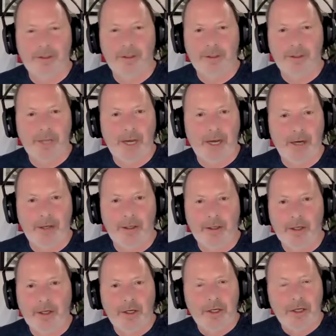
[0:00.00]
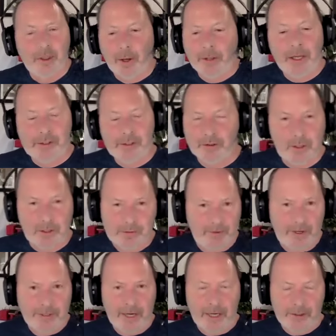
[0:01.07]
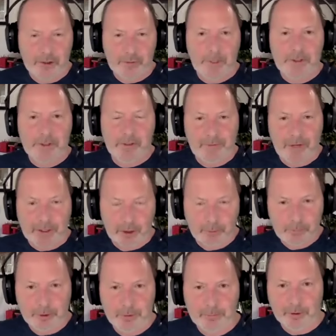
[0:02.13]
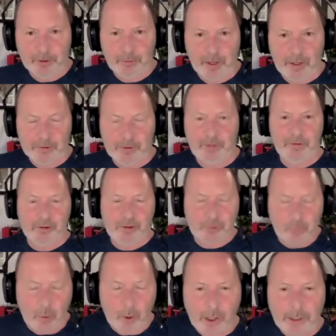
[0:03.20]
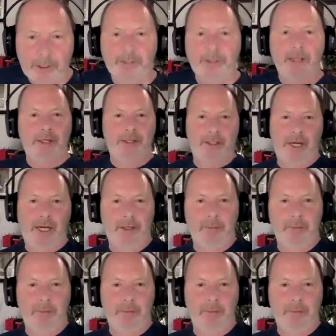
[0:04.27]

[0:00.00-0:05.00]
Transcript: Yeah. And it's fantastic, especially the fact you put them on the ground. So you have to squat and then extend.